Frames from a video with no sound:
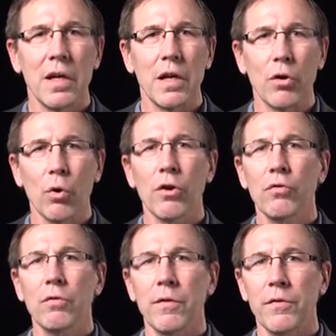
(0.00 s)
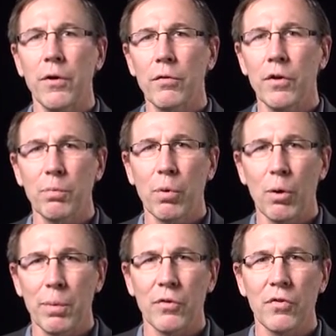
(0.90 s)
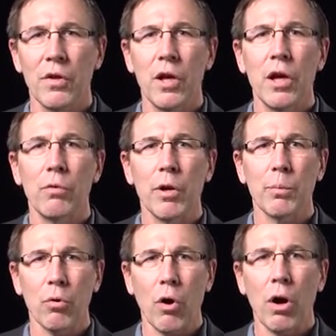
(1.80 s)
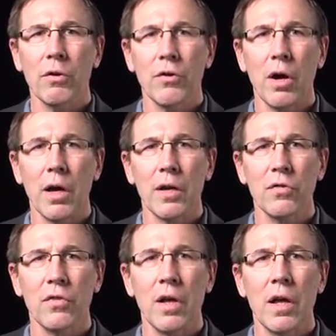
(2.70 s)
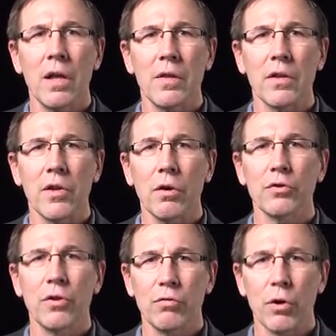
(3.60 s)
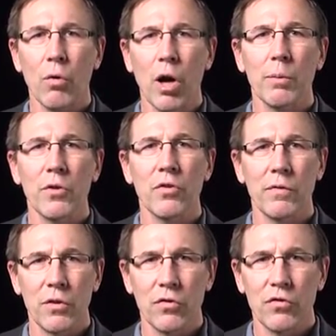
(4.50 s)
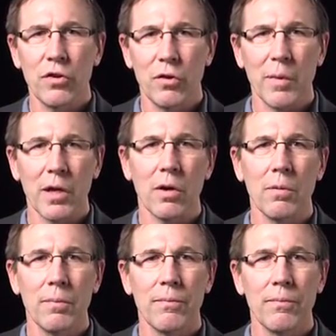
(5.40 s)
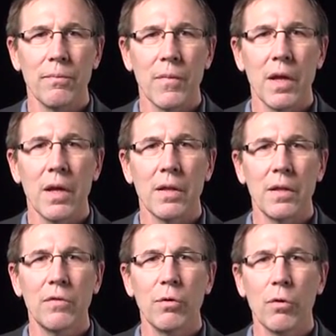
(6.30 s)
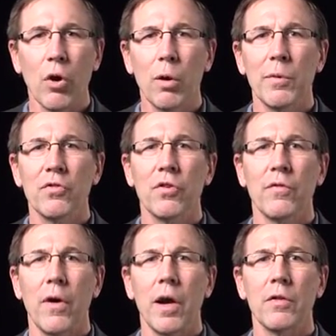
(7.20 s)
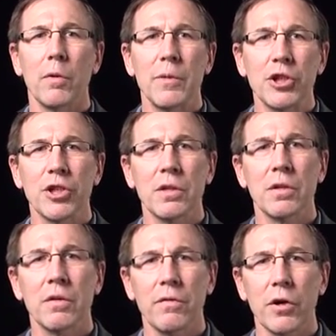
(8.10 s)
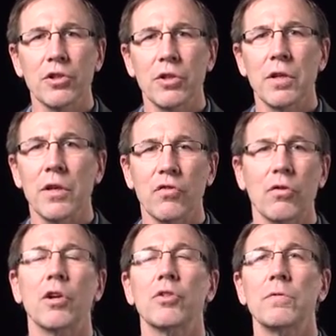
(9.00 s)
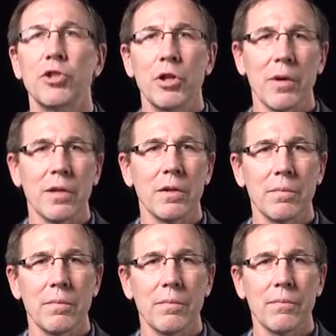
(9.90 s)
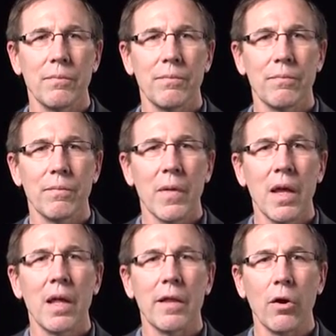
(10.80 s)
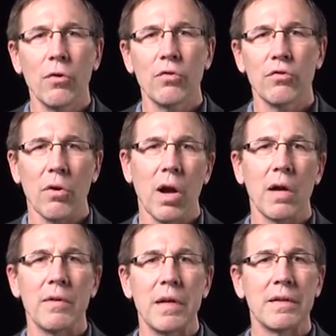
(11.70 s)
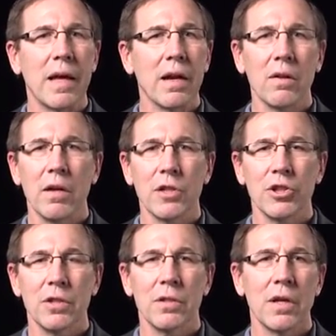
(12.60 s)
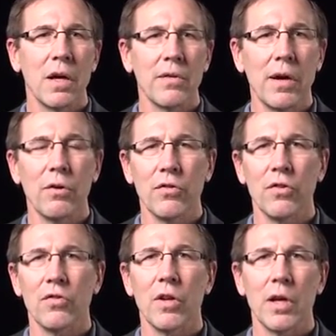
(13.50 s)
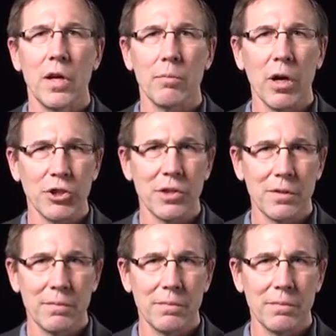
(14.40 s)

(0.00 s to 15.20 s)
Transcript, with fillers: In order to fulfill this purpose, we prioritize the intelligence requirements of the decision maker. These requirements define the mission, function, and structure of GEOINT. They also drive data collection, analysis, and budget.